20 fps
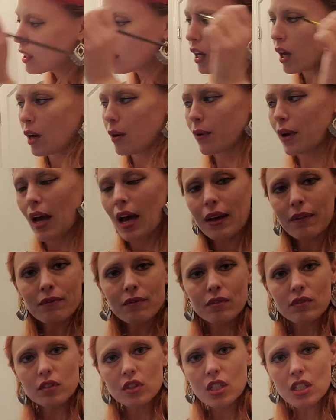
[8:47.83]

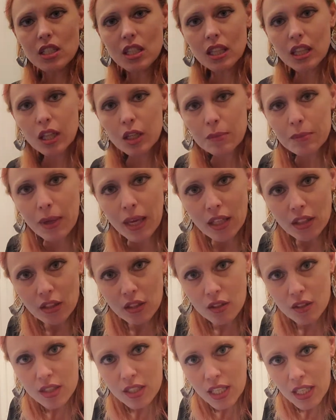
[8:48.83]
okay? Just a little bit. Do
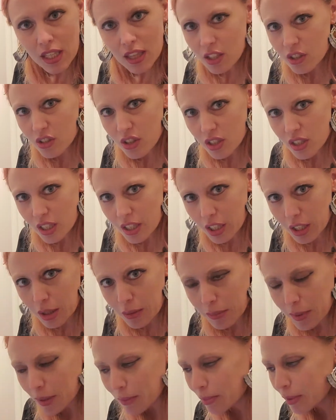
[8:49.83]
you see there's just a little
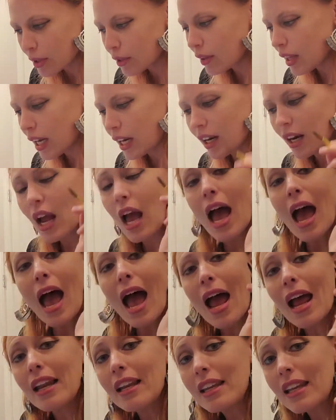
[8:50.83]
bit of blue there?
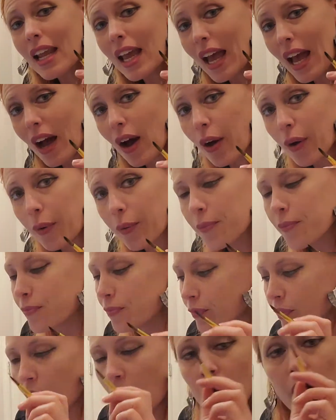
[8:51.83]
And now
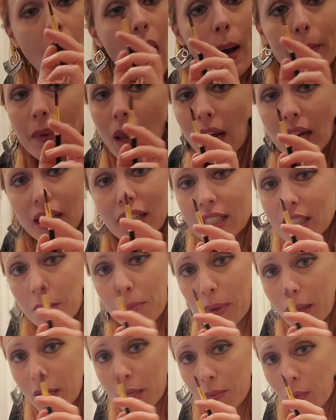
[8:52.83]
I'm not going to dip
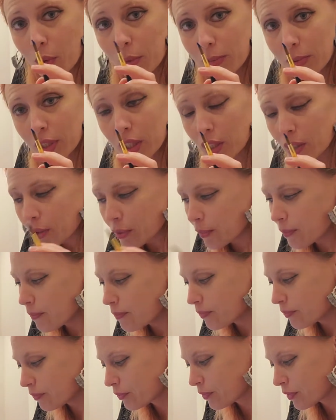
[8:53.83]
any more blue,
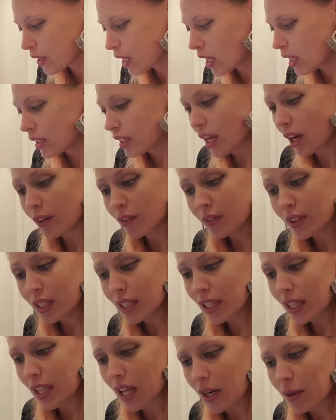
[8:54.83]
not
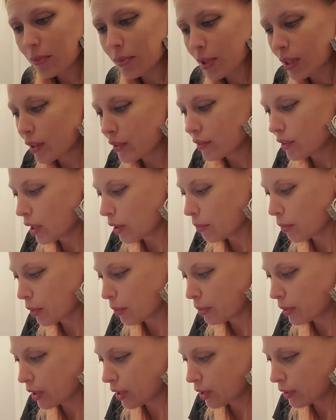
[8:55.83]
really a lot of blue, no more
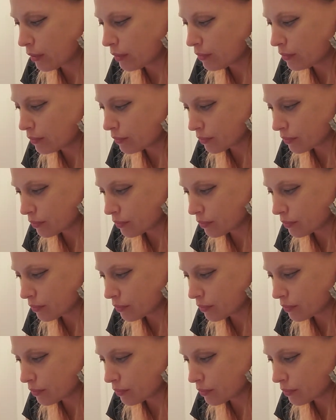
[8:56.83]
blue.